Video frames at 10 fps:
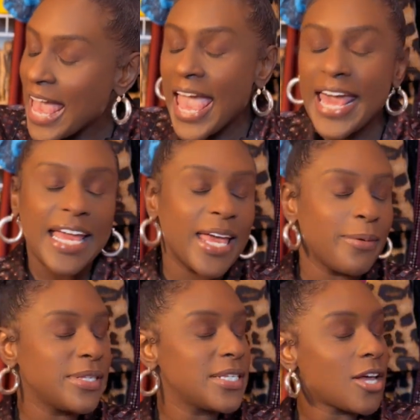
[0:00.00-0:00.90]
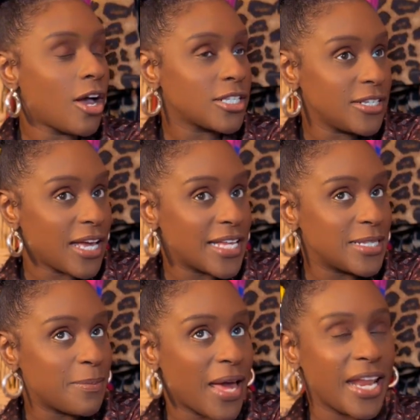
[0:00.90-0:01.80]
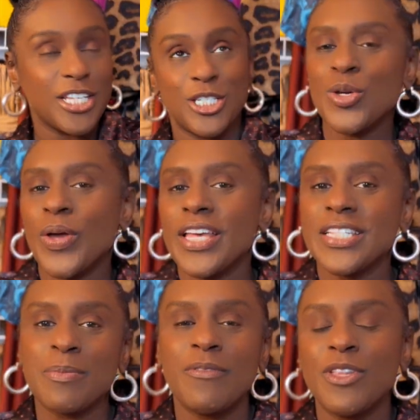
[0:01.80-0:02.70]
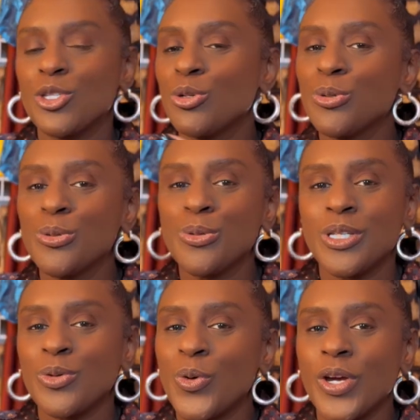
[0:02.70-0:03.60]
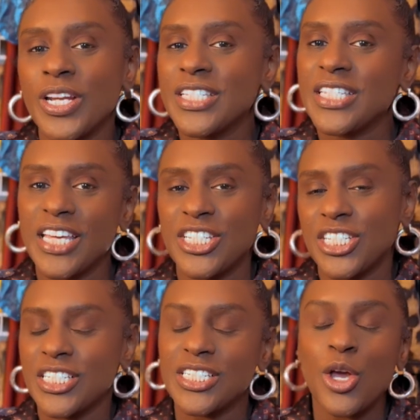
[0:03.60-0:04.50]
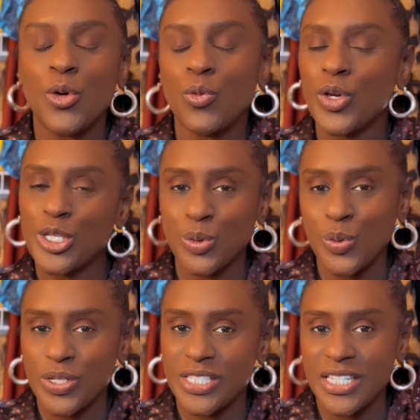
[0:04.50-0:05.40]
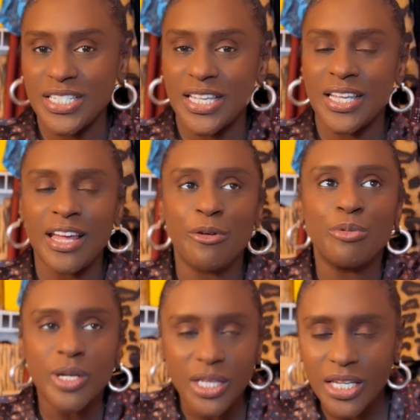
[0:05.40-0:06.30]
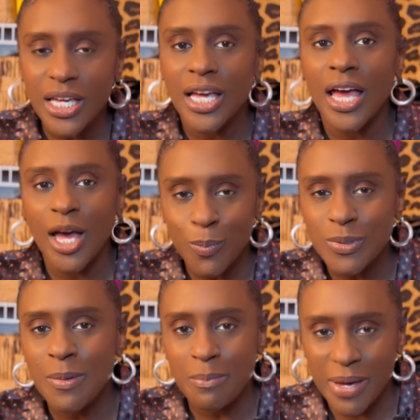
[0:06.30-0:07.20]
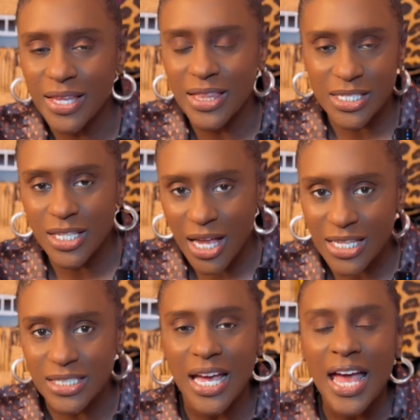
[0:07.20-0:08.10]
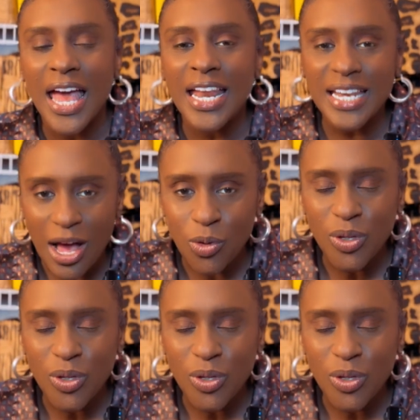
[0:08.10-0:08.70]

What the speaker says: and I can't wait to talk to you guys about it and showcase some of the tools and organization resources that really help to make this closet not